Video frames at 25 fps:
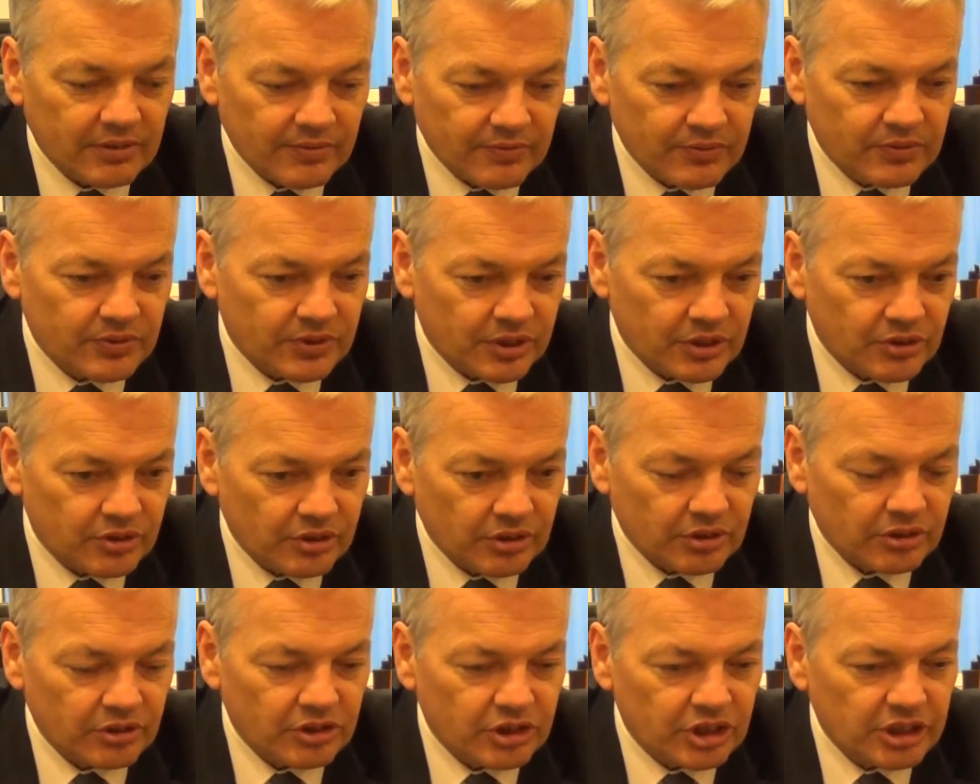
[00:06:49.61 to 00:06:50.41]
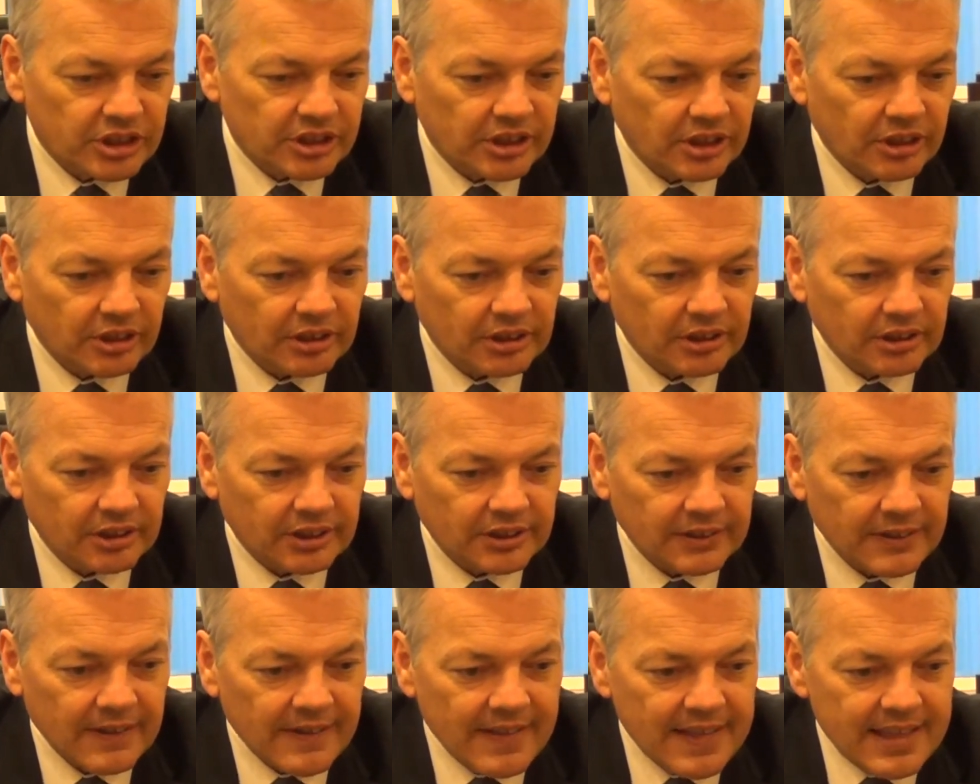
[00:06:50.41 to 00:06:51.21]
such a
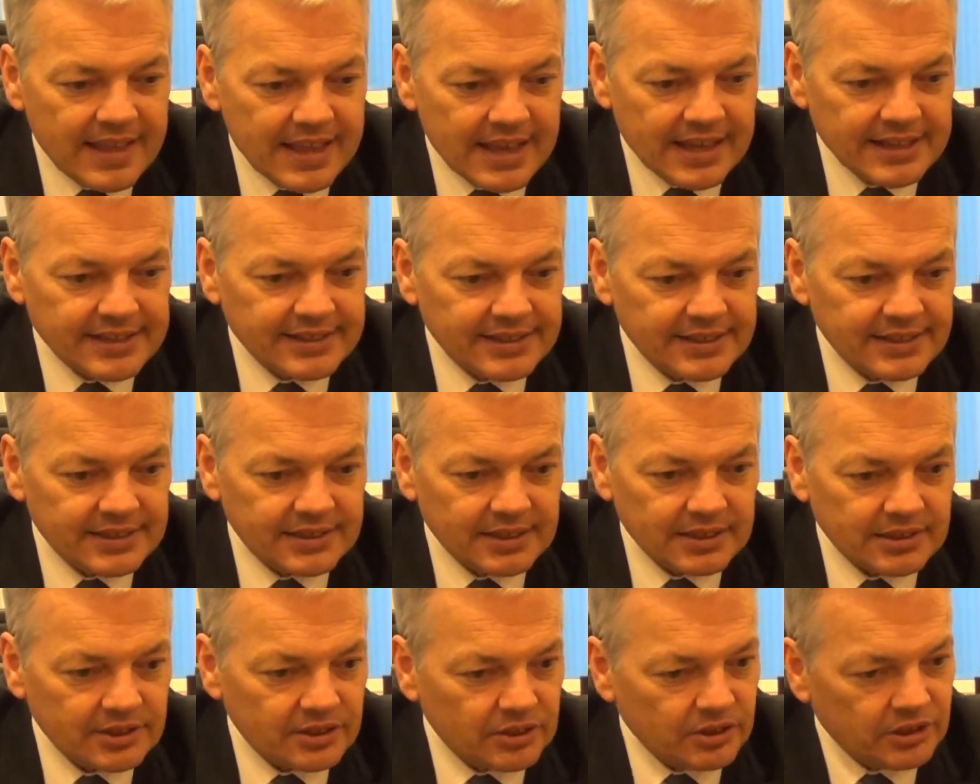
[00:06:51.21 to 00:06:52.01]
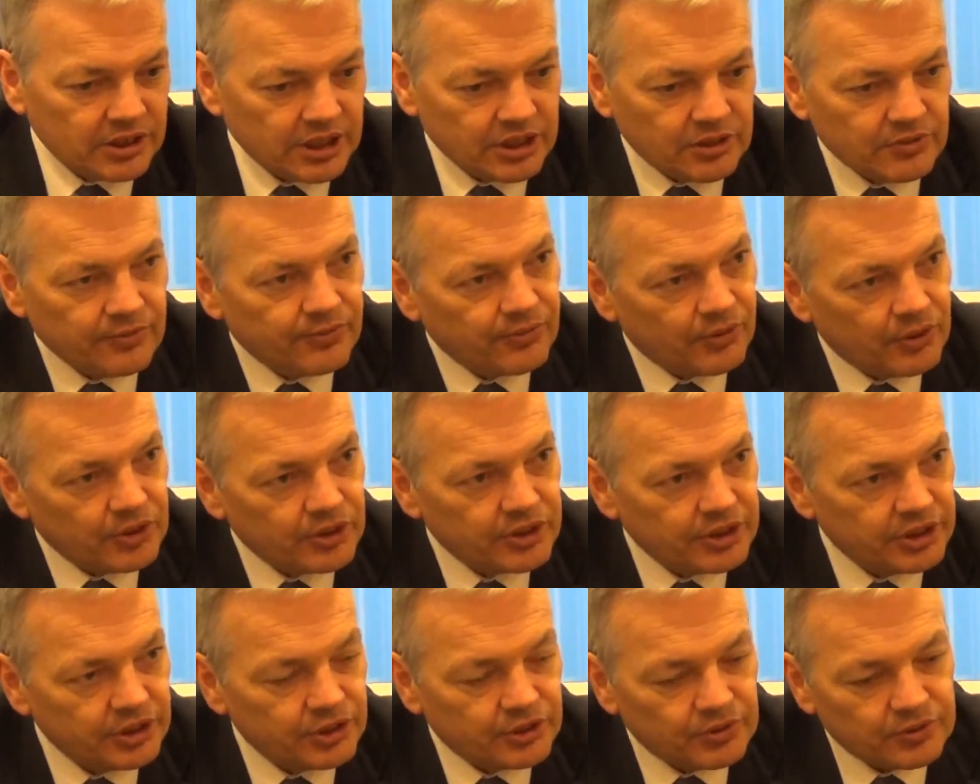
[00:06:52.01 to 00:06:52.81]
logistical assistance. So that's the
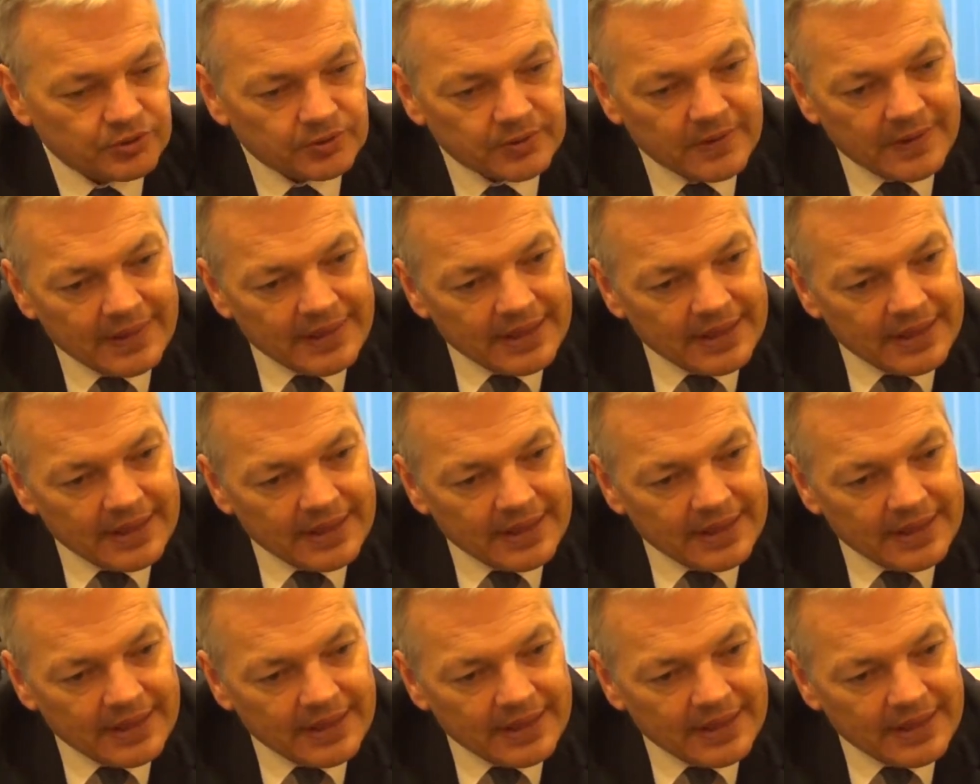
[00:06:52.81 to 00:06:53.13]
first issue.